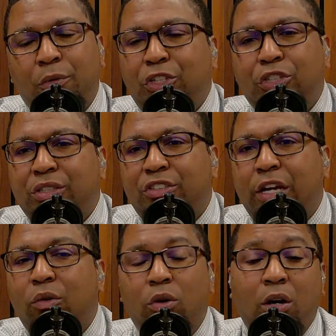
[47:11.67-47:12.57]
We shouldn't
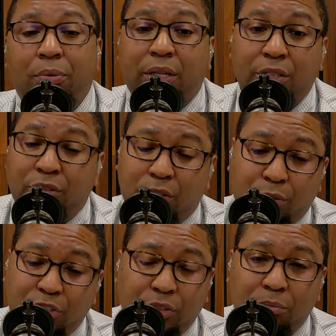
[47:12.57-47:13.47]
say, well, because the
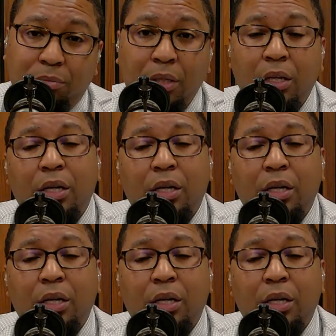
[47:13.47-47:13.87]
Christian,